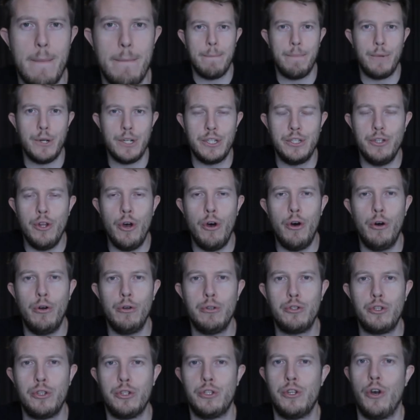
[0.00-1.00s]
But it's not
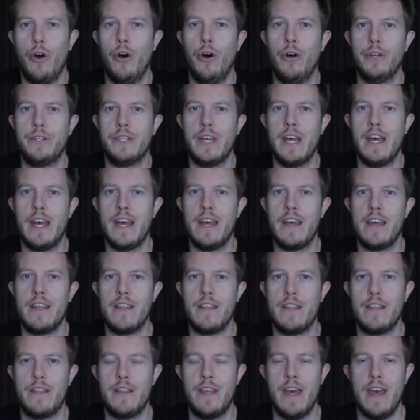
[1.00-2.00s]
all just hot air.
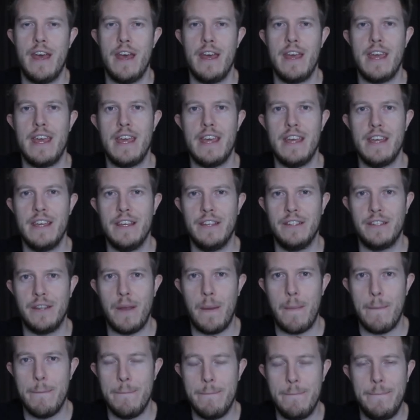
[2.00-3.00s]
There is
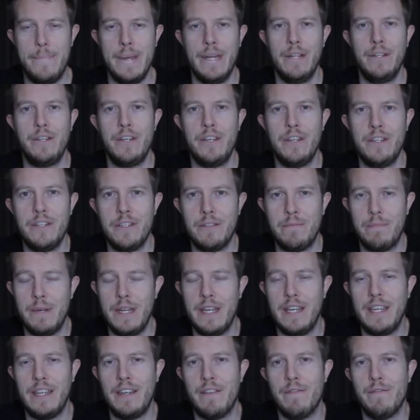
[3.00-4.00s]
billions
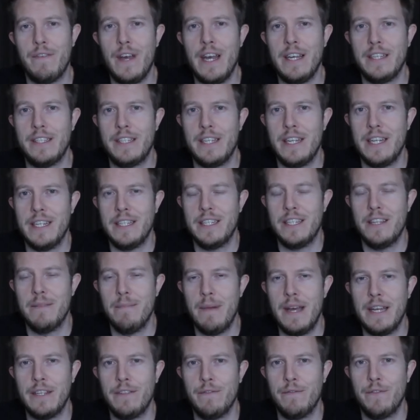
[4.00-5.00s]
being invested into the
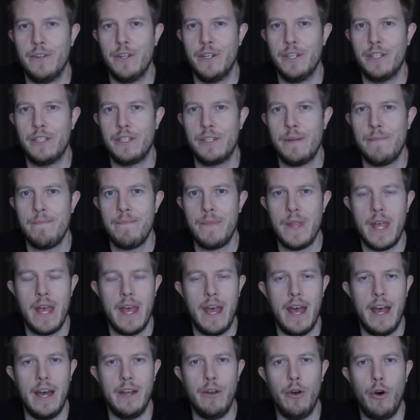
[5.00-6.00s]
metaverse,
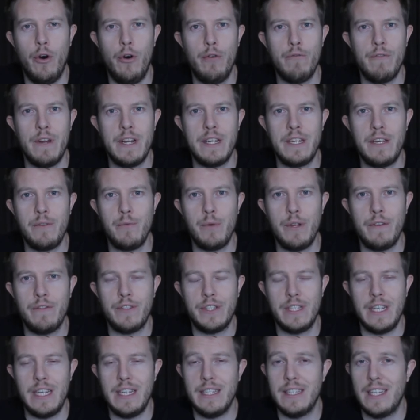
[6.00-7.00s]
and already we've
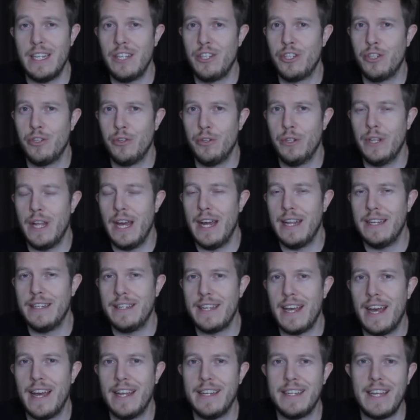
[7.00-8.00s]
seen digital
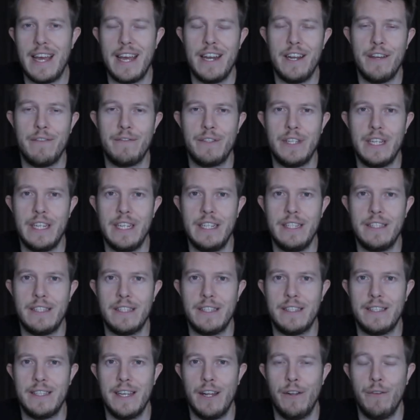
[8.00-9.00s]
land and
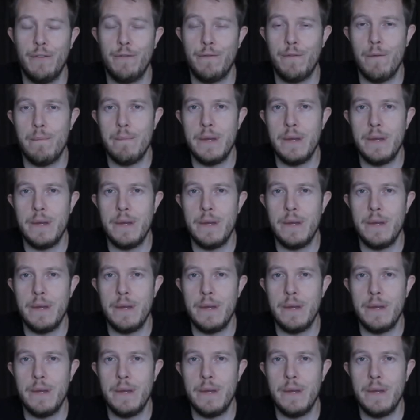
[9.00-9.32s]
NFTs sell for